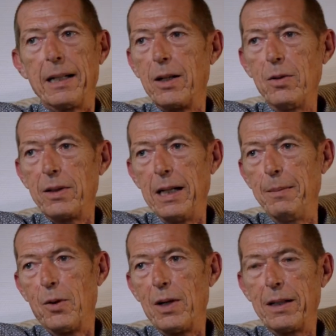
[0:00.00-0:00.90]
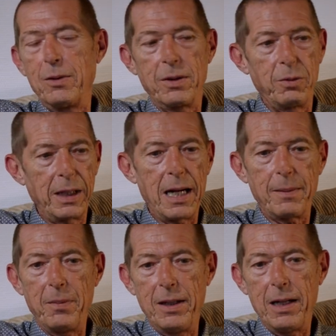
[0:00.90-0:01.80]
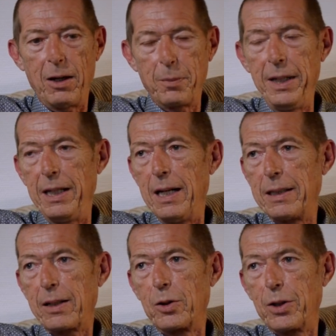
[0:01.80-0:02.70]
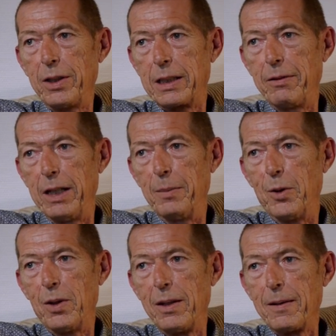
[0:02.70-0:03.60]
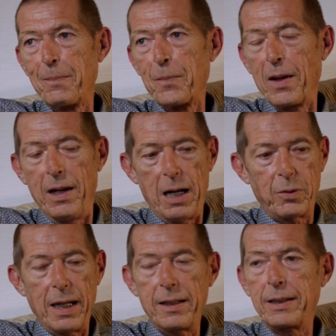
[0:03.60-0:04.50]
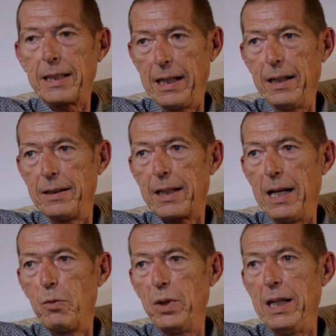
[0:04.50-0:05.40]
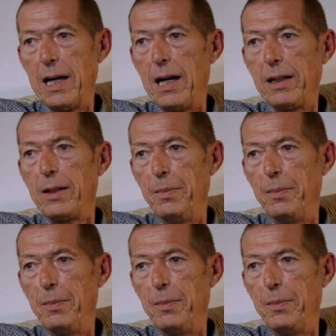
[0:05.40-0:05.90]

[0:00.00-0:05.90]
I don't regard our media as alternative anymore. I'd rather say we are the